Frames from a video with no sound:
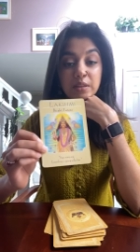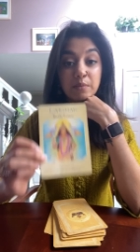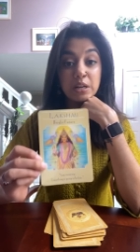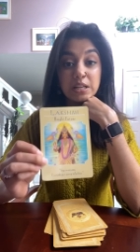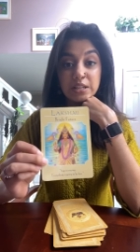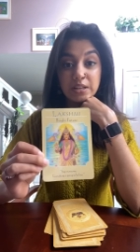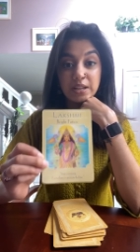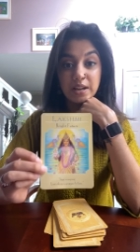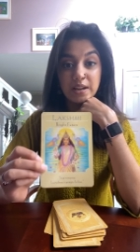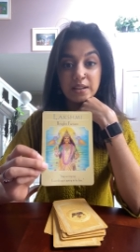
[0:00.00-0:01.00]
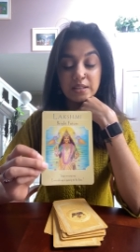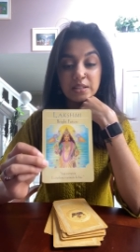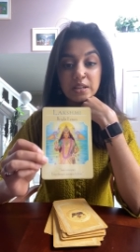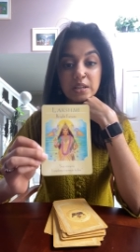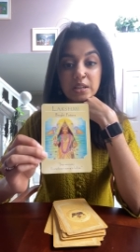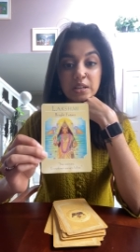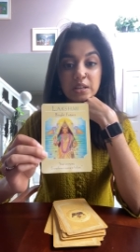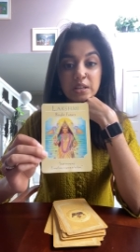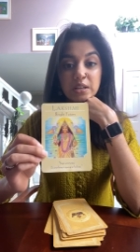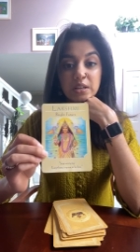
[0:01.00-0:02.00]
the monetary kind.
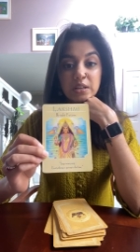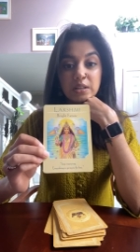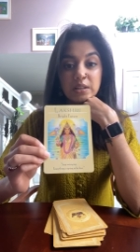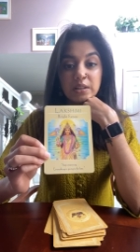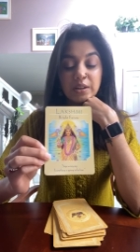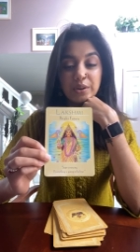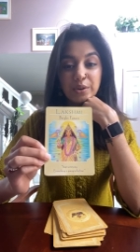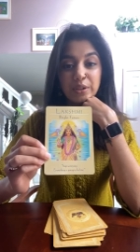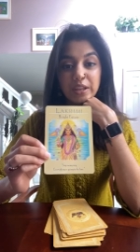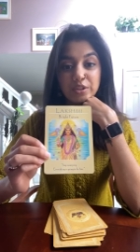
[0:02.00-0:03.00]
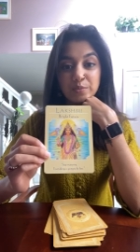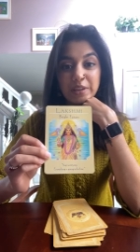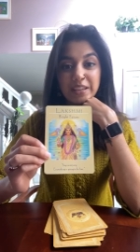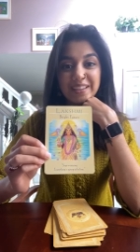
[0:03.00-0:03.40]
Oh, Lakshmi.